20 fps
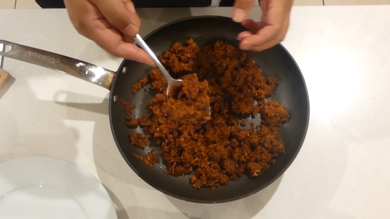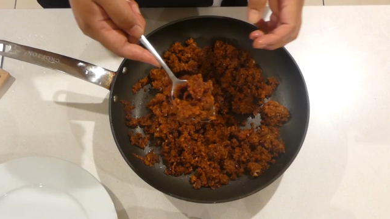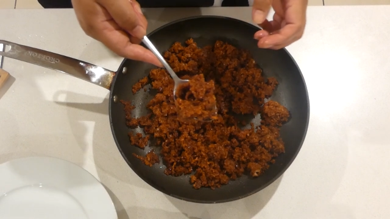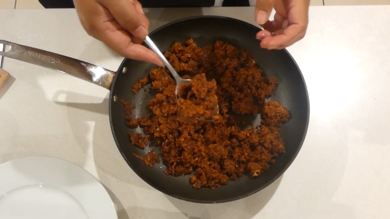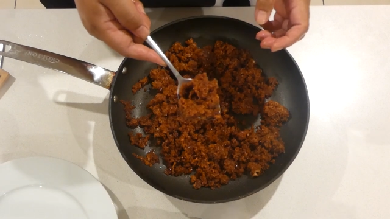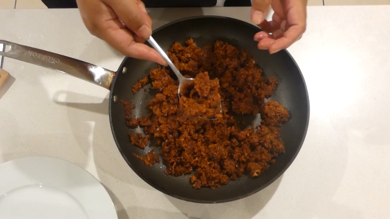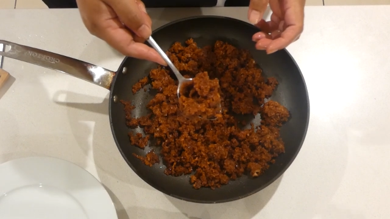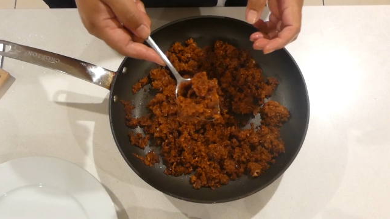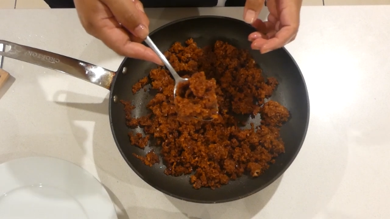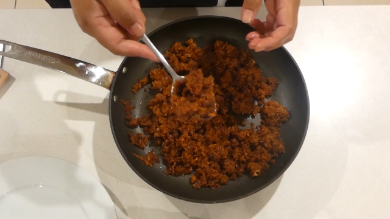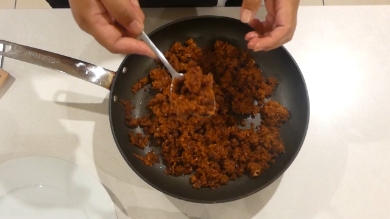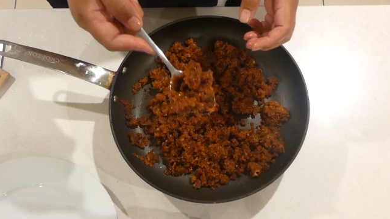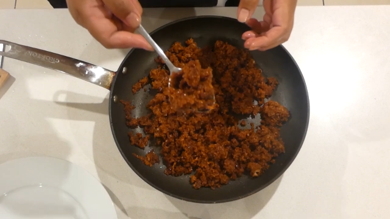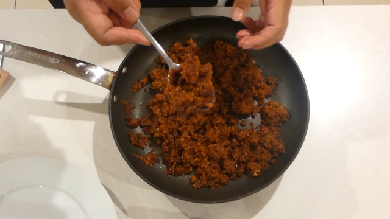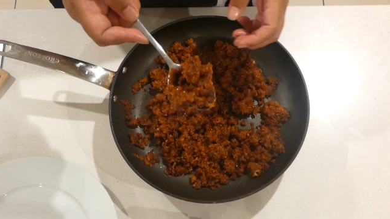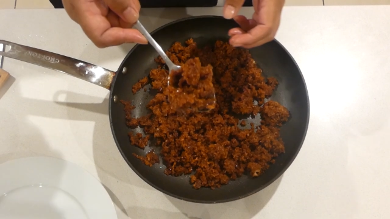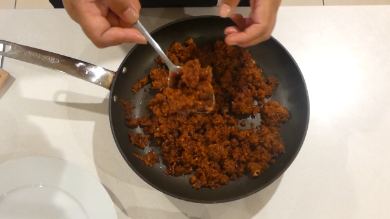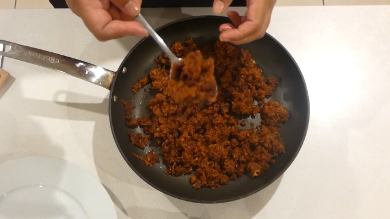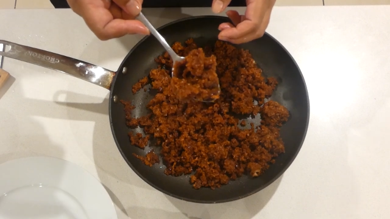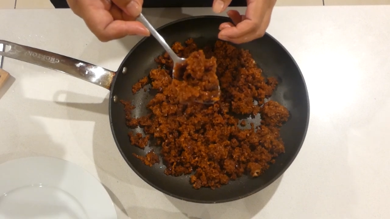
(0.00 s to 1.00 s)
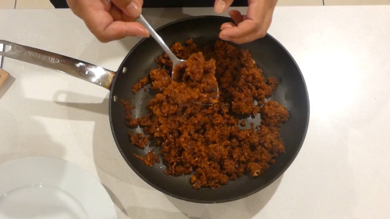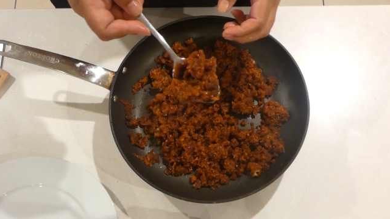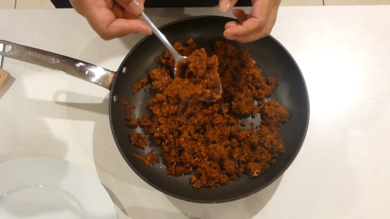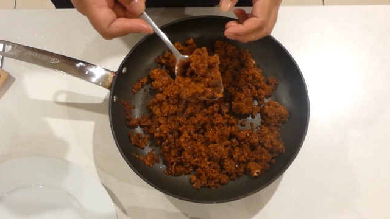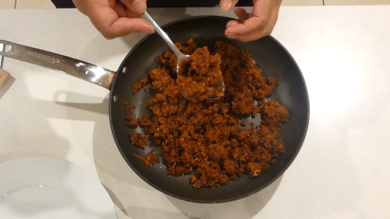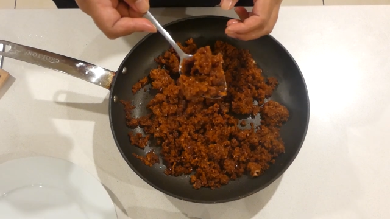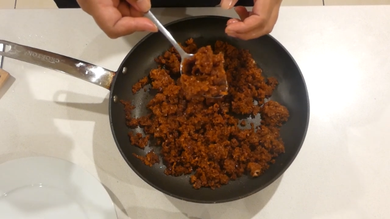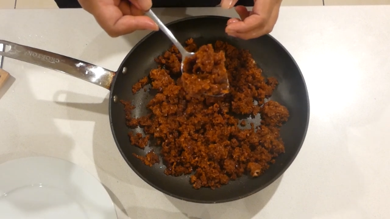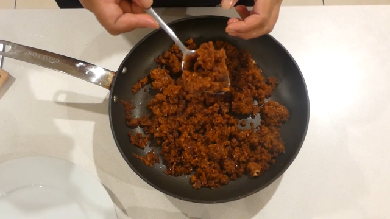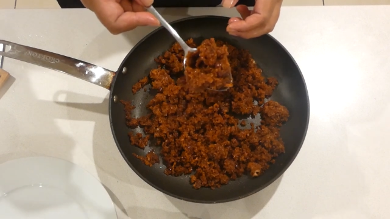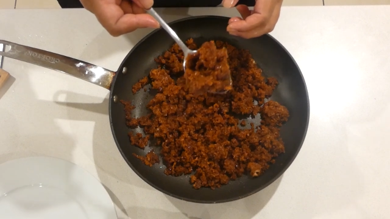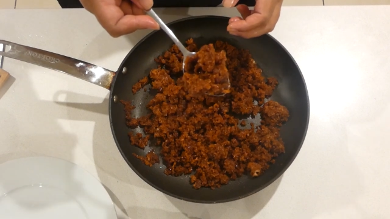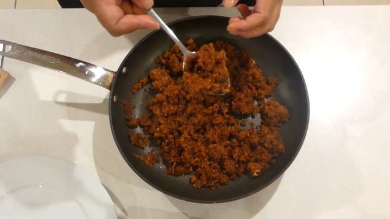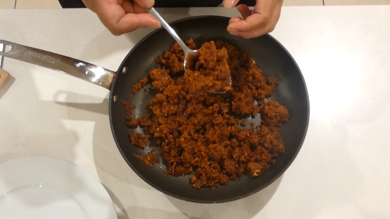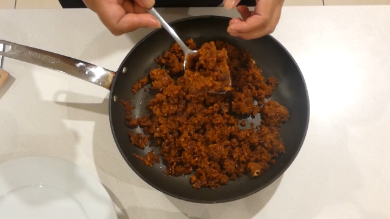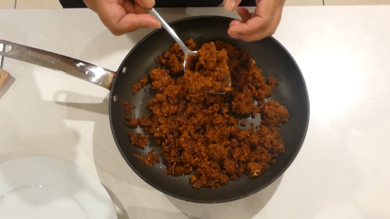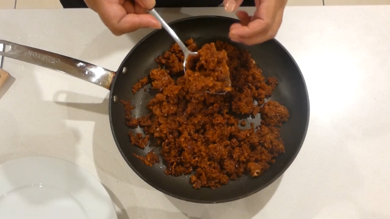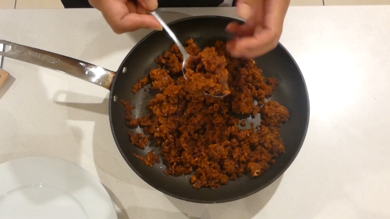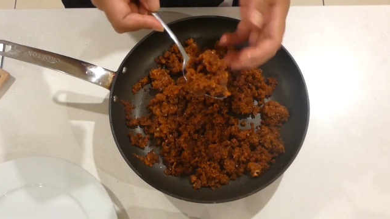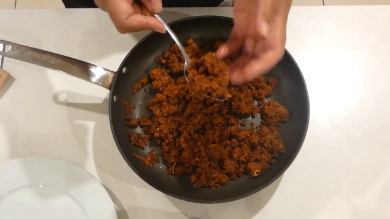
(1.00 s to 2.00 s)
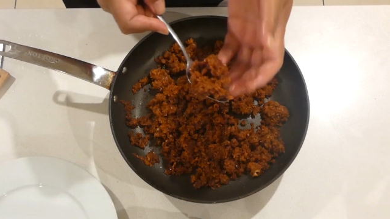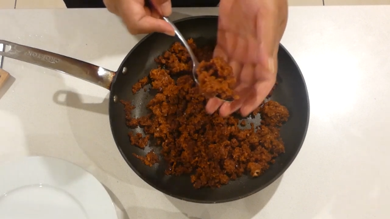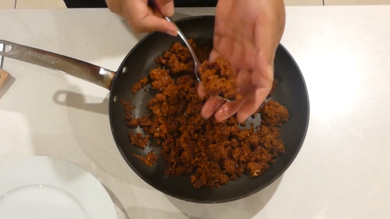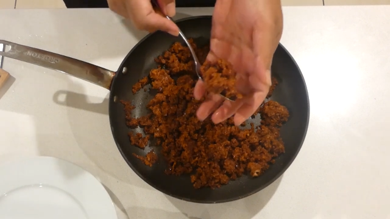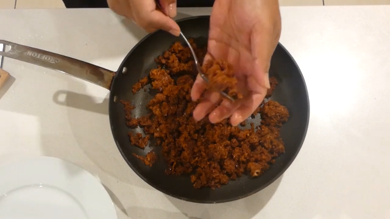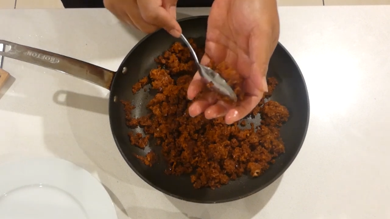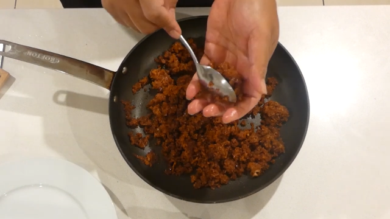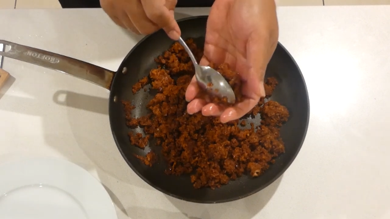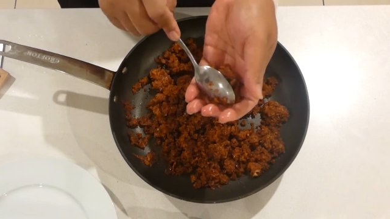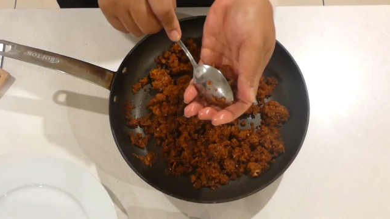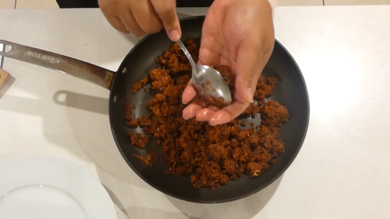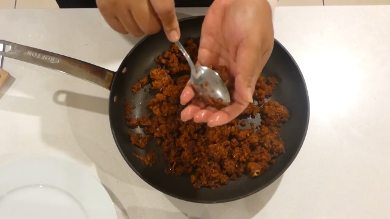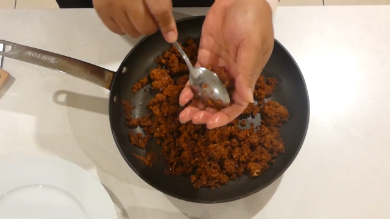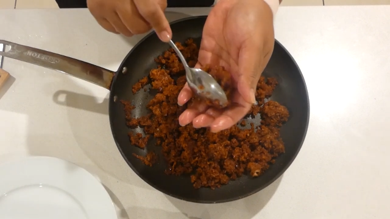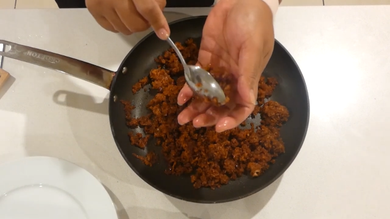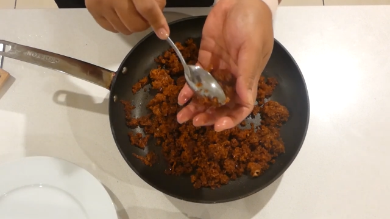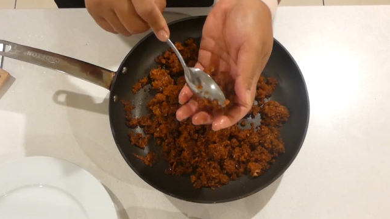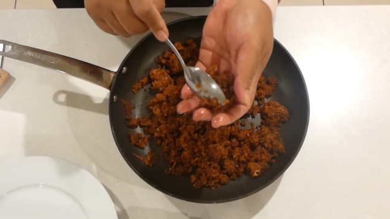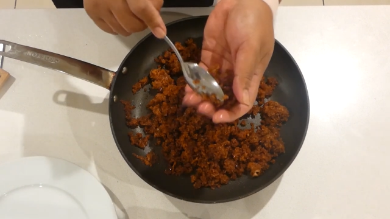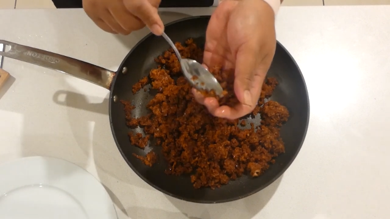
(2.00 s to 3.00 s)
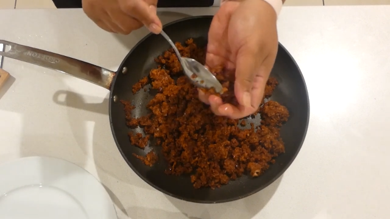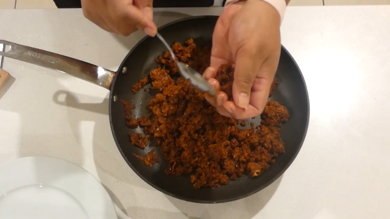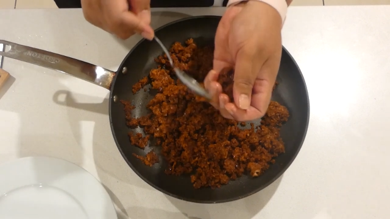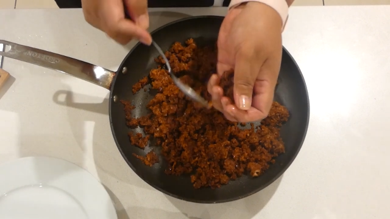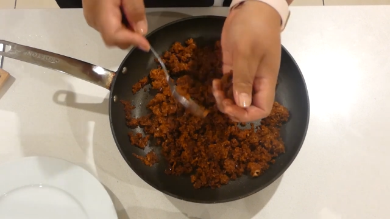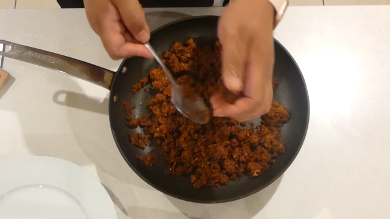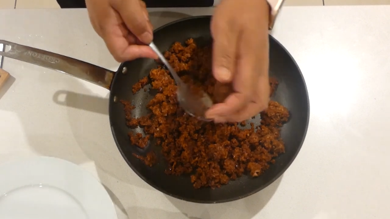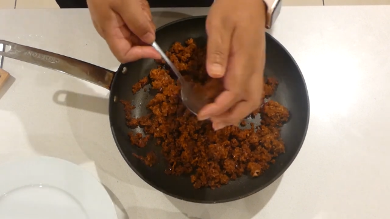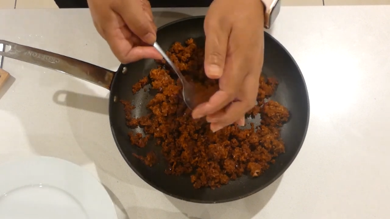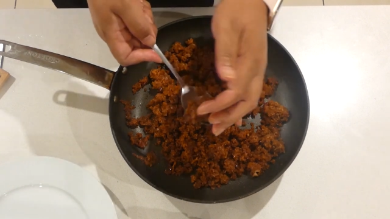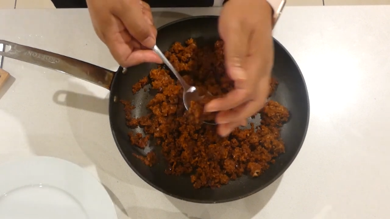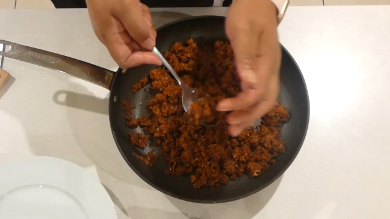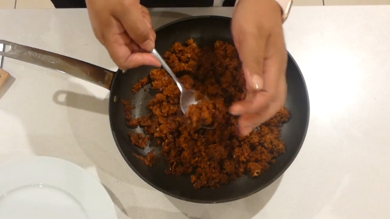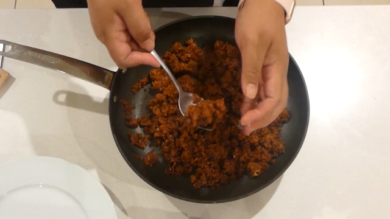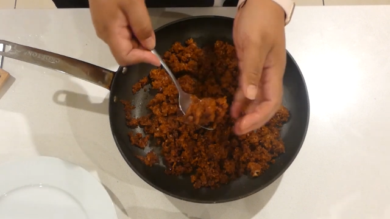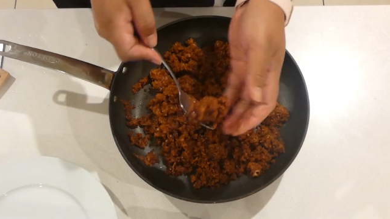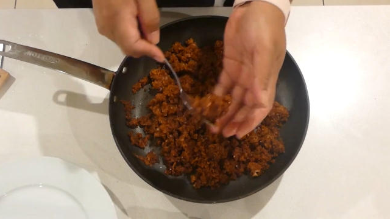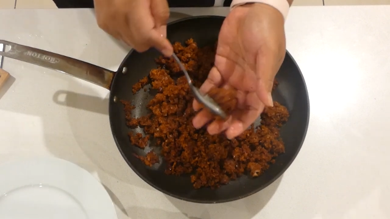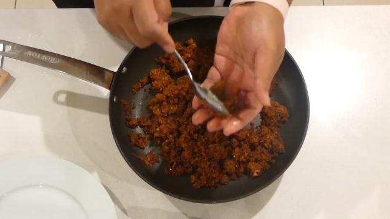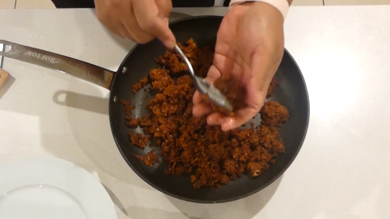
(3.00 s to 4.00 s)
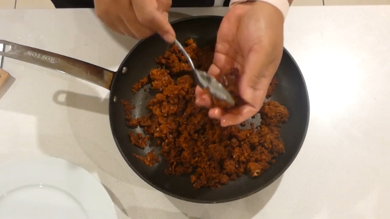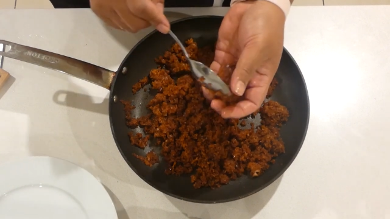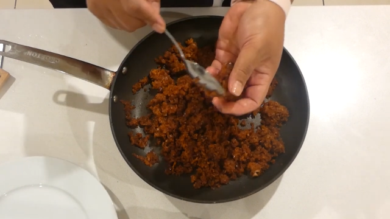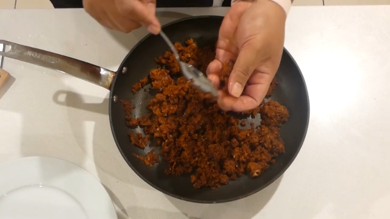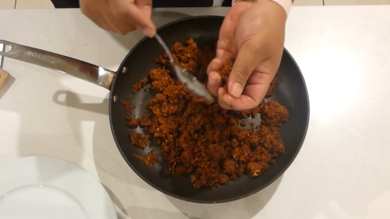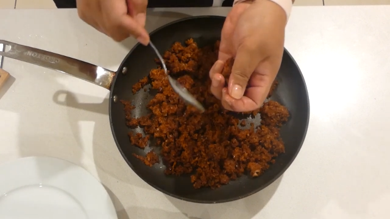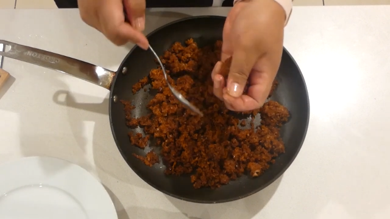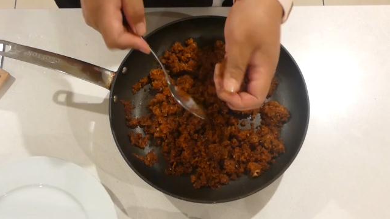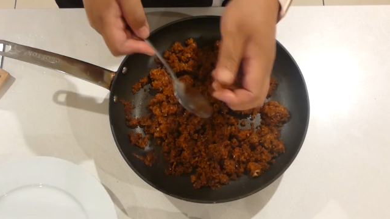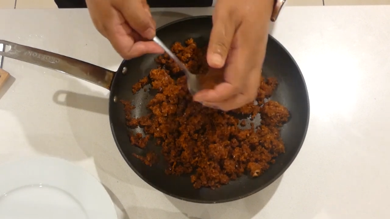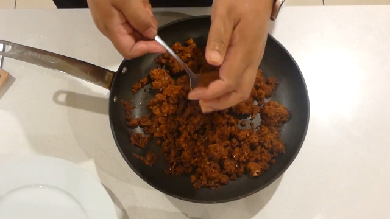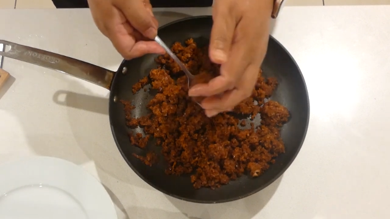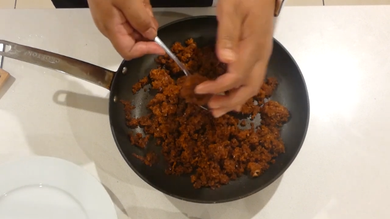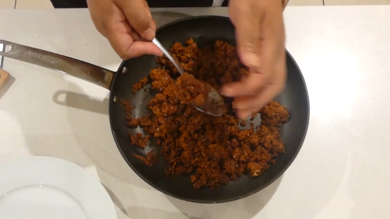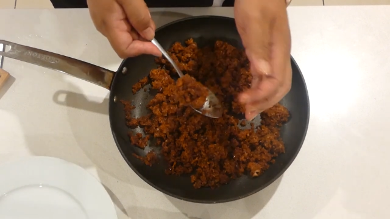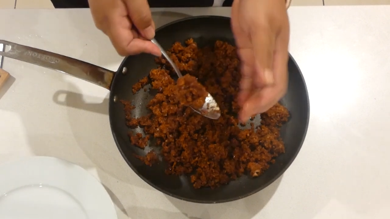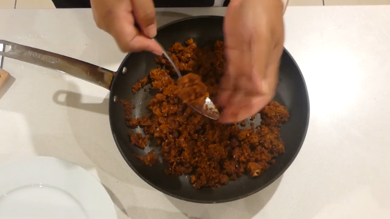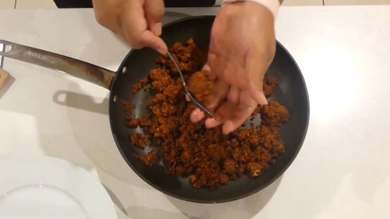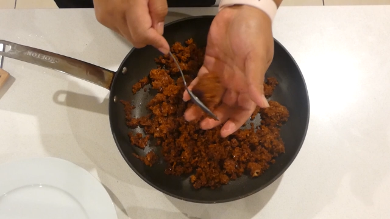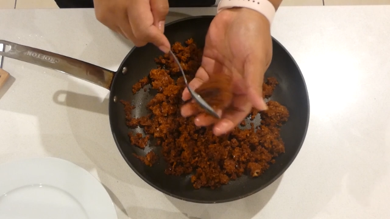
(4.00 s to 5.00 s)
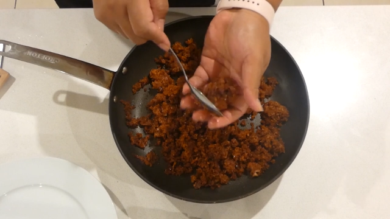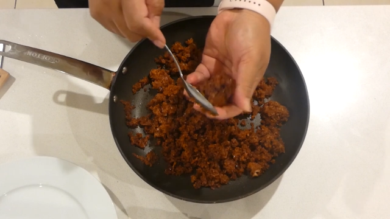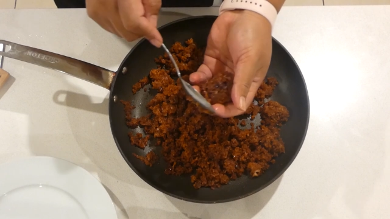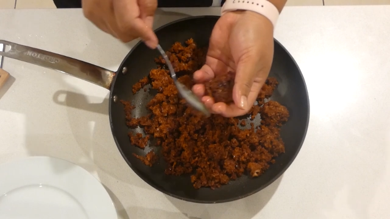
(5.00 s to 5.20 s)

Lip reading: No face is visible, so there are no lips to read.